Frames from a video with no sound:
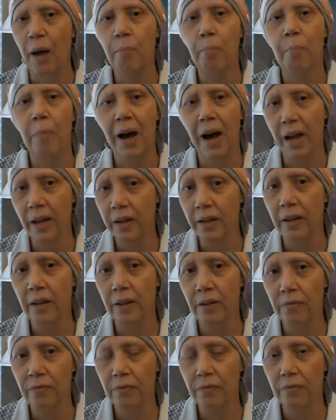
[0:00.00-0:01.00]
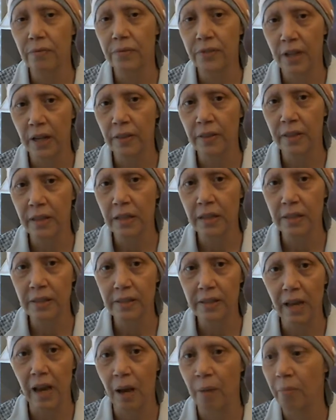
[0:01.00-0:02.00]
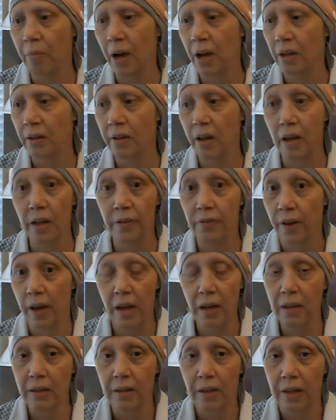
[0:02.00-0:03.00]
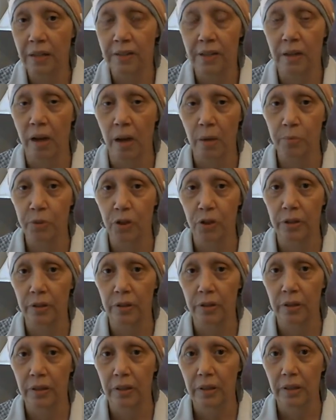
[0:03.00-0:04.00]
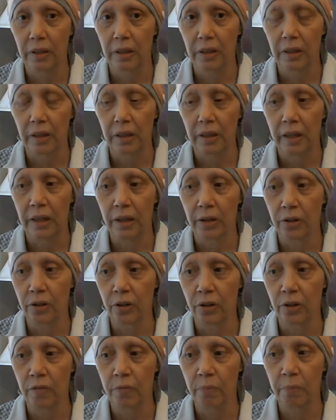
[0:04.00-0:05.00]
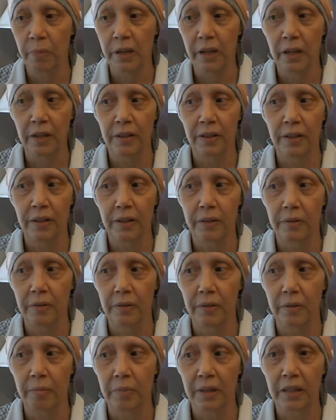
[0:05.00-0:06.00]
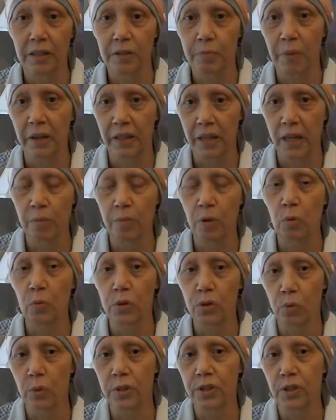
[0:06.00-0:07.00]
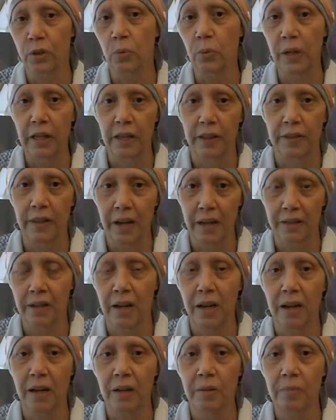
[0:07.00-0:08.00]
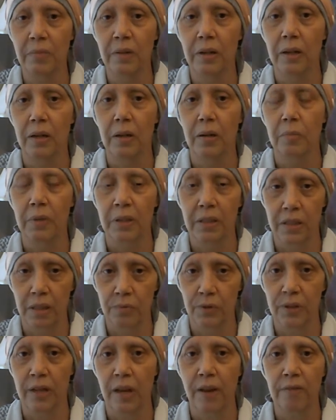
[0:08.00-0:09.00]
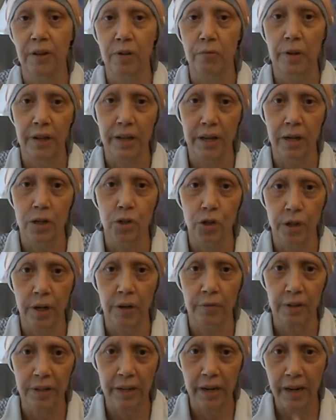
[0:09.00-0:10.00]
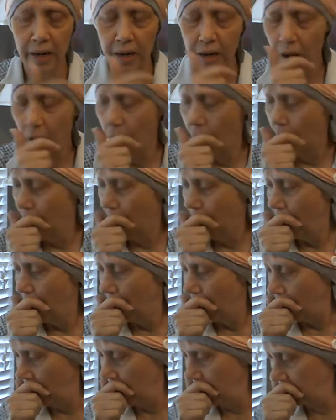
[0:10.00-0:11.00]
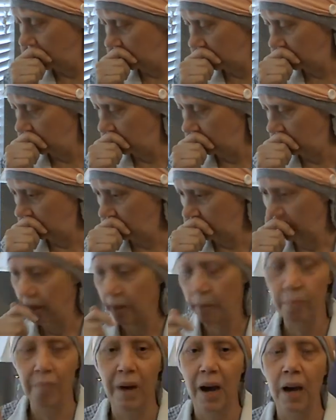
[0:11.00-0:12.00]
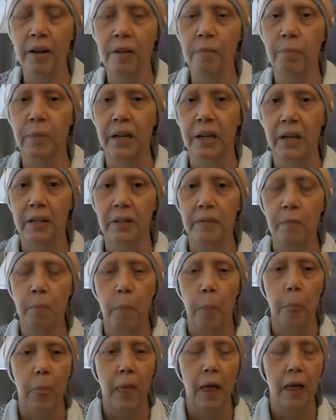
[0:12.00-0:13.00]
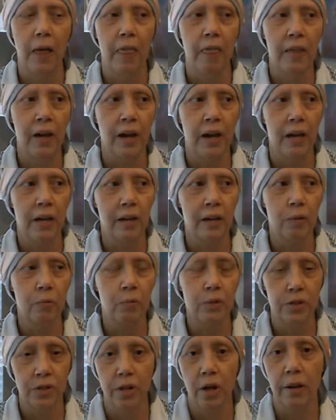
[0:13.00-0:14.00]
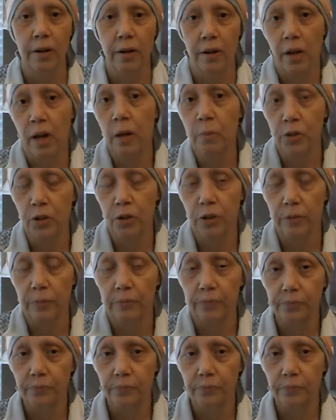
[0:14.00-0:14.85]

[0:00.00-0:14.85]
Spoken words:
might have done this. I might not have had it as an option. It could have been that because my chemo was once a week at that time, because I was having radiation every day, it might have been that it was not an option.